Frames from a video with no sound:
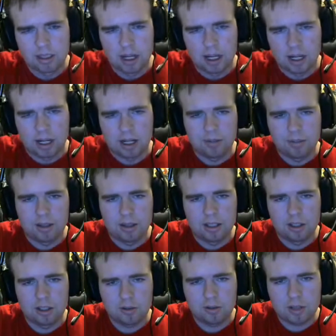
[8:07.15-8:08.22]
And then
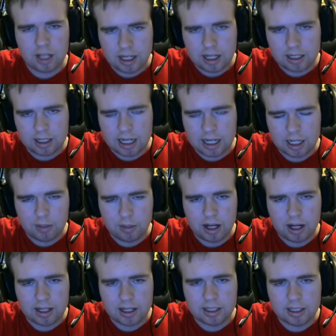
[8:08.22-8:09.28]
you've got Hang 'em
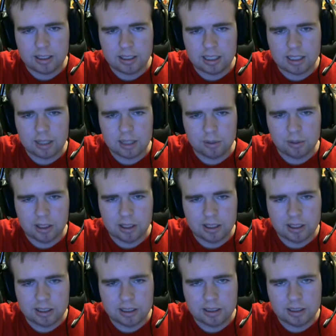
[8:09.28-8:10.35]
High
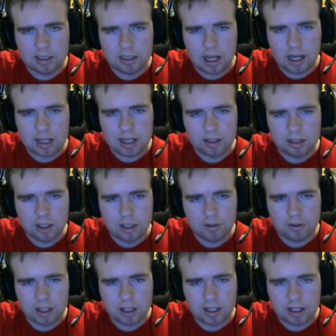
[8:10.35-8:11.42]
gameplay, and then
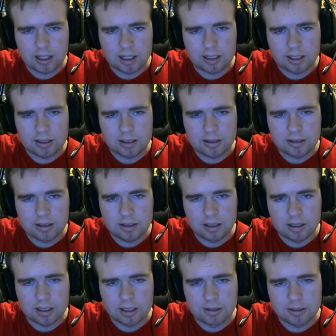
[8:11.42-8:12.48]
you've got
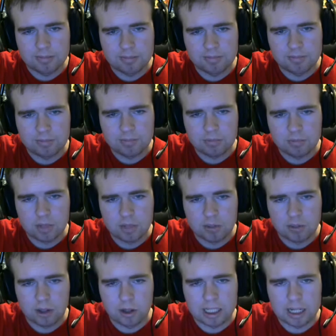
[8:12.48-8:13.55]

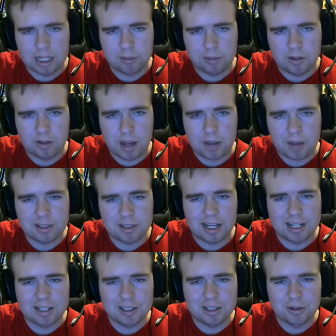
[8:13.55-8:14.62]
some other gameplay maps that
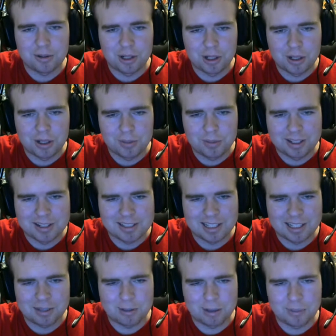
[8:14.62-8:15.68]
I don't know of because I
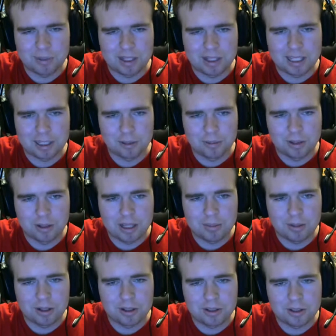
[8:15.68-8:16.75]
didn't really play Halo 1 that
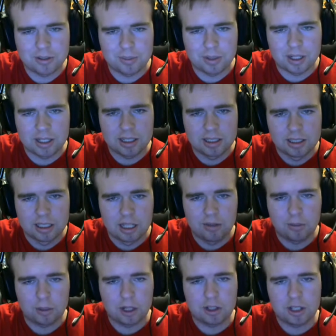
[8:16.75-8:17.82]
much. But if
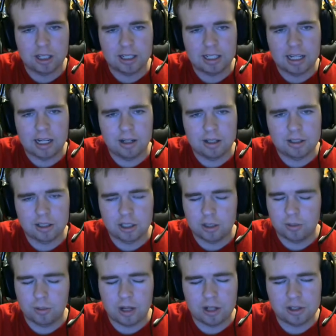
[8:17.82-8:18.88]
you want to check it out, it's a
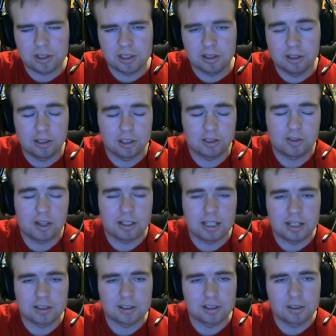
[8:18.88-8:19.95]
good watch, though. It looks
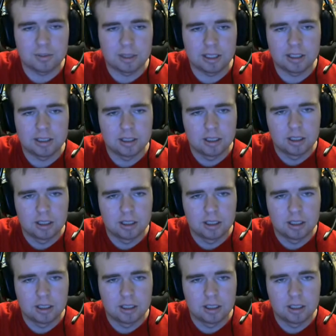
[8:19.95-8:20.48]
fantastic to me.